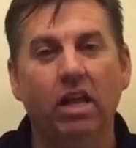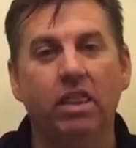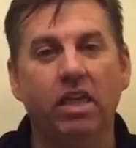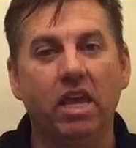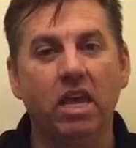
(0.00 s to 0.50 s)

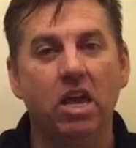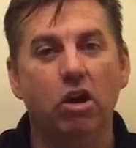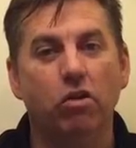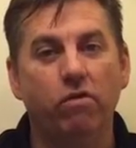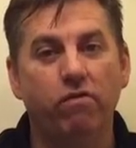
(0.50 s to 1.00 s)
the
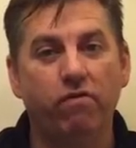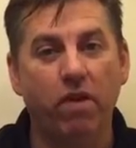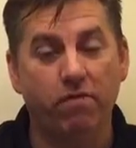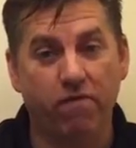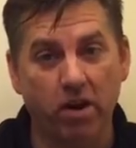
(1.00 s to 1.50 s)

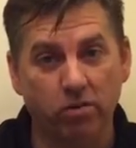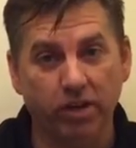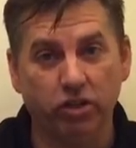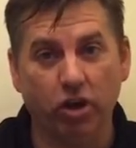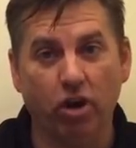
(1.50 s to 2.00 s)
Federal
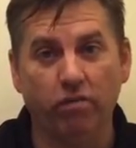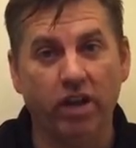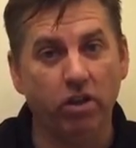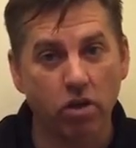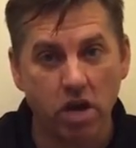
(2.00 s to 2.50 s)
Reserve,
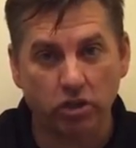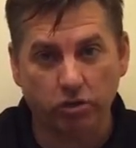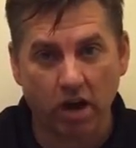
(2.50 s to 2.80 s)
and the U.S.